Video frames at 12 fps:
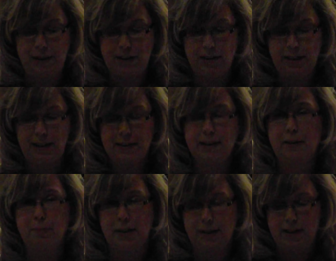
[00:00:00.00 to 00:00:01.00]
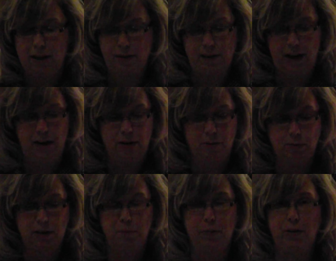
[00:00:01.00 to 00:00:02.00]
to easily mix healthcare with
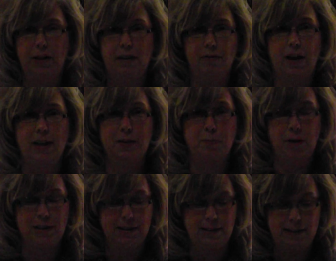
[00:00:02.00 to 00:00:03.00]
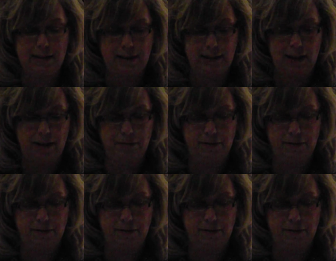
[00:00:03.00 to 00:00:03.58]
the beauty of God's presence and love.